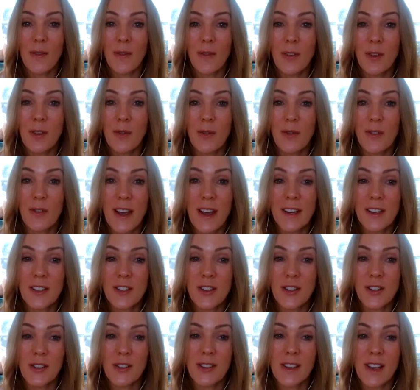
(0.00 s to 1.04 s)
if you
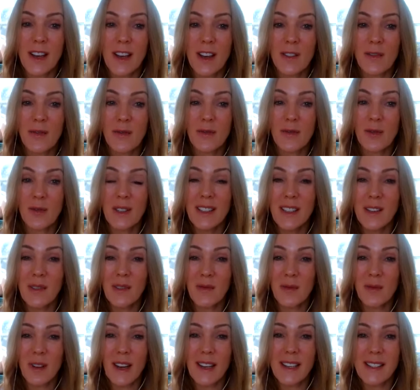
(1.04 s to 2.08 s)
find yourself
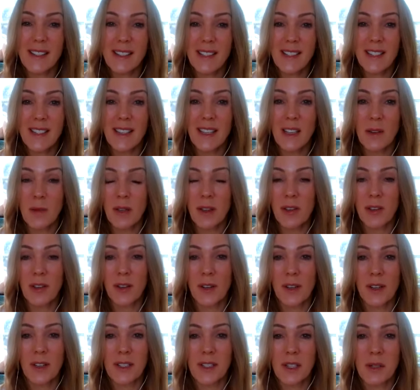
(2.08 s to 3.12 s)
really wrestling with
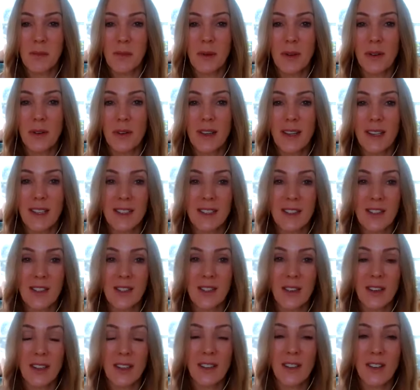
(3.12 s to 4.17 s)
your experience
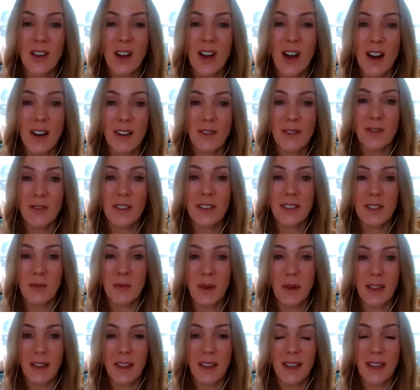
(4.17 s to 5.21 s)
or in conflict
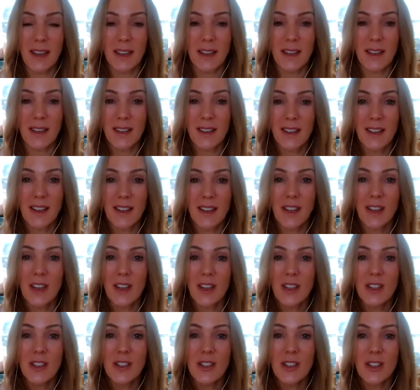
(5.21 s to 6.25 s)
with it,
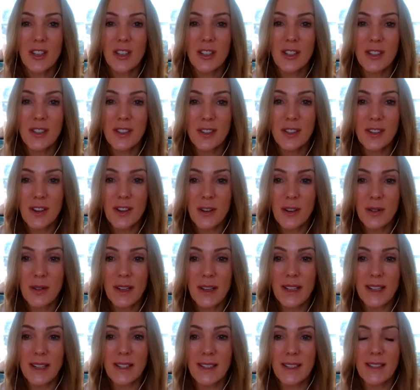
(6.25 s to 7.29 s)
just
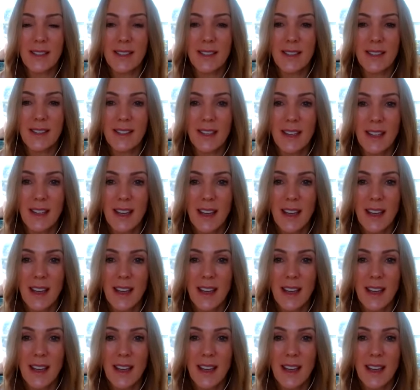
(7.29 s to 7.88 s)
notice,